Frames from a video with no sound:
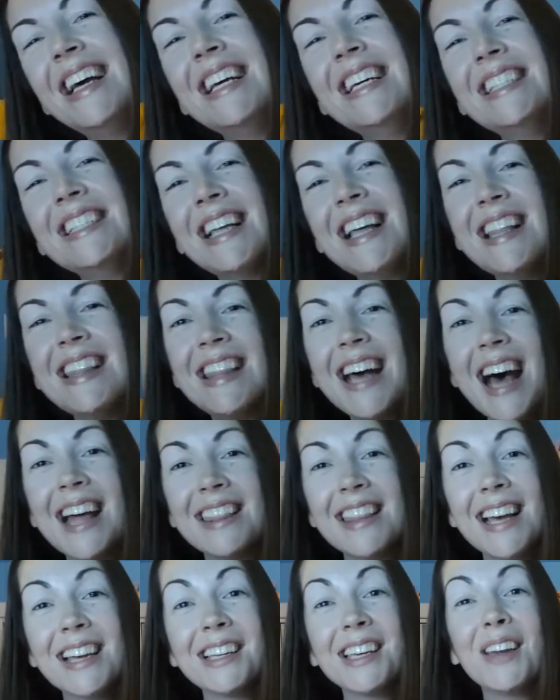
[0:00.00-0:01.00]
Isn't
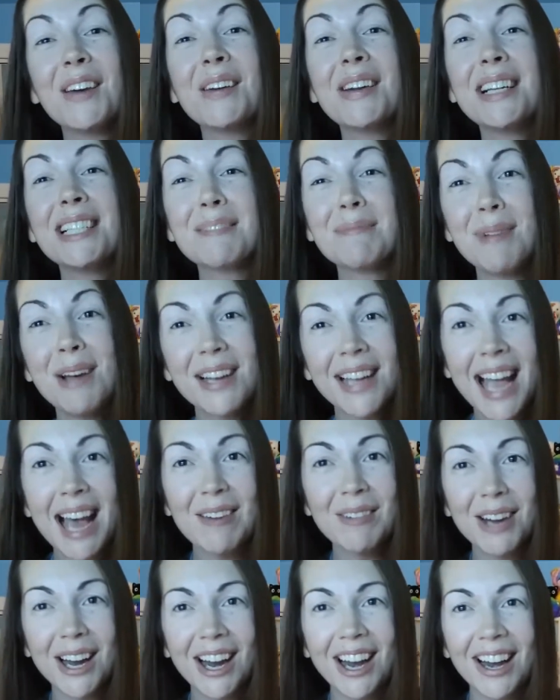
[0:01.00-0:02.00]
that the cutest
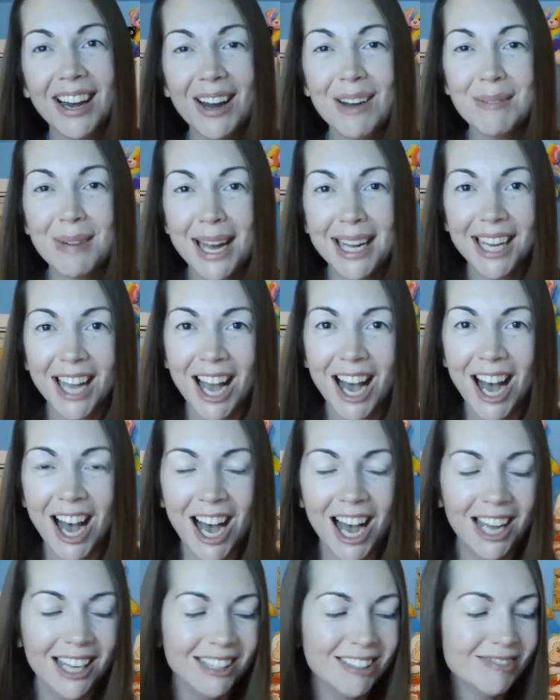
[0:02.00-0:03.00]

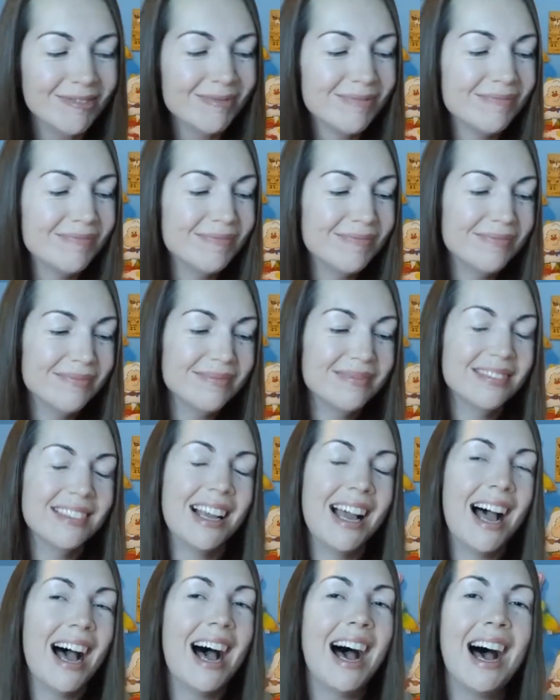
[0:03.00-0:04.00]
book ever?
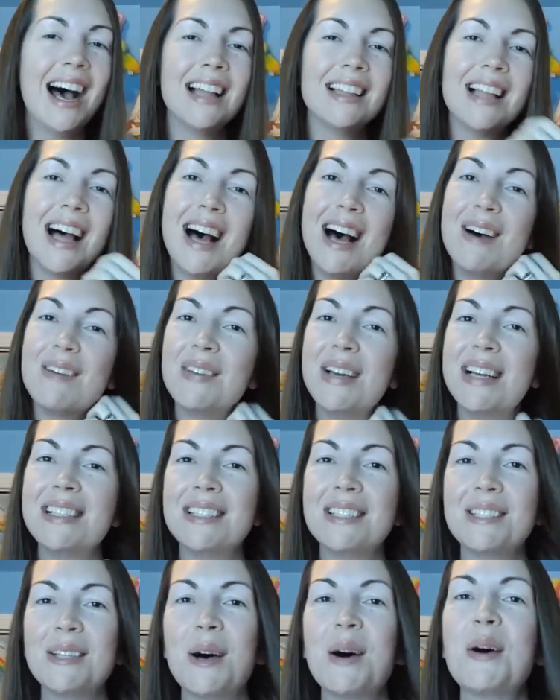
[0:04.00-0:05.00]
Oh I love
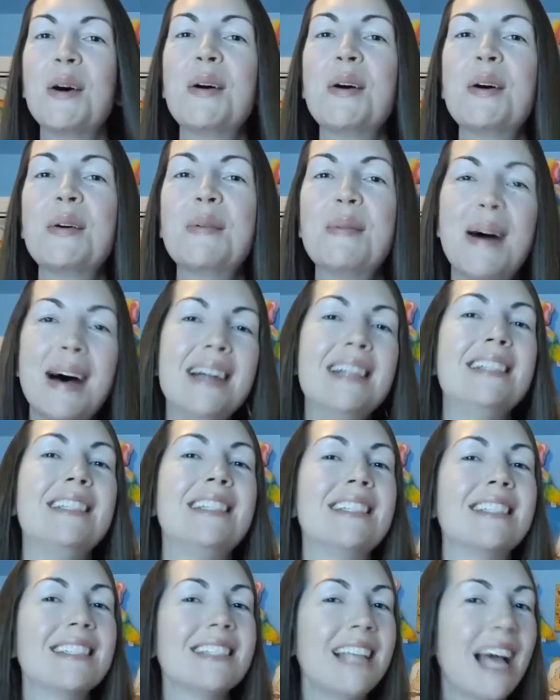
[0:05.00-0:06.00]
it so
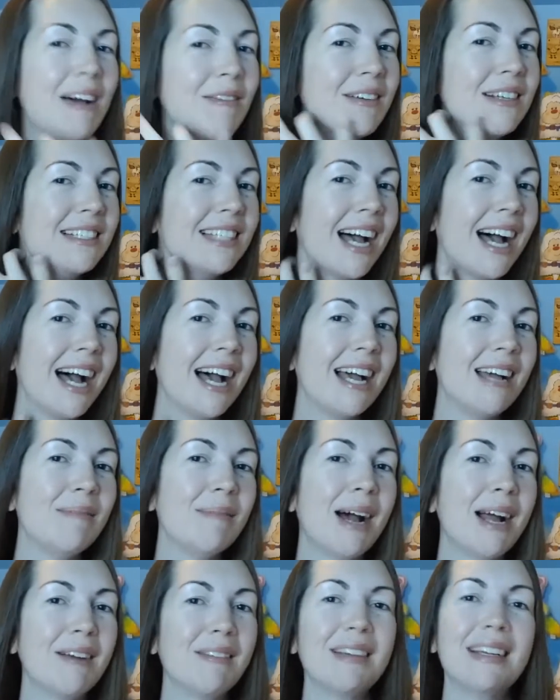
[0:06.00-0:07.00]
much. Every
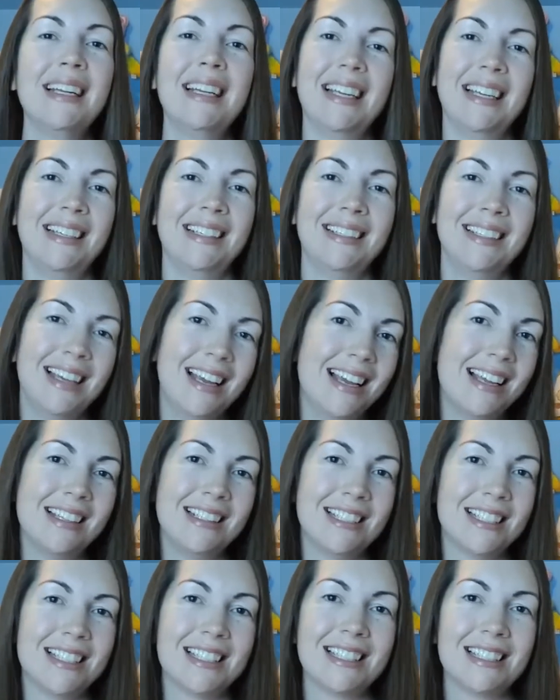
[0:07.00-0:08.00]
time I read it, it
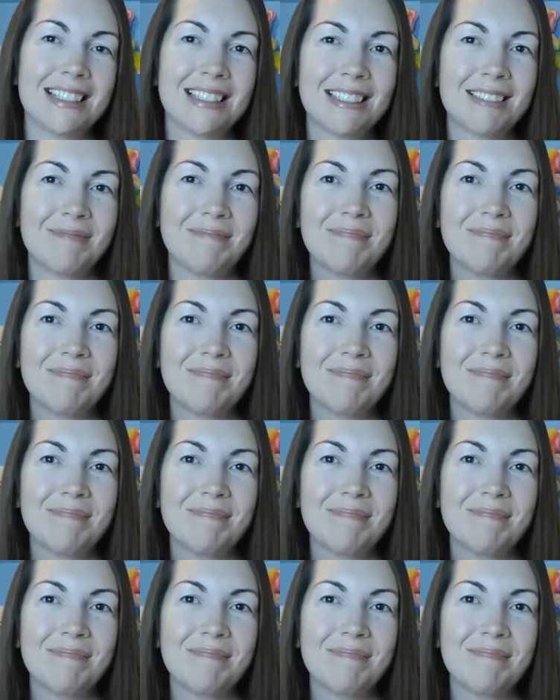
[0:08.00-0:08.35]
just,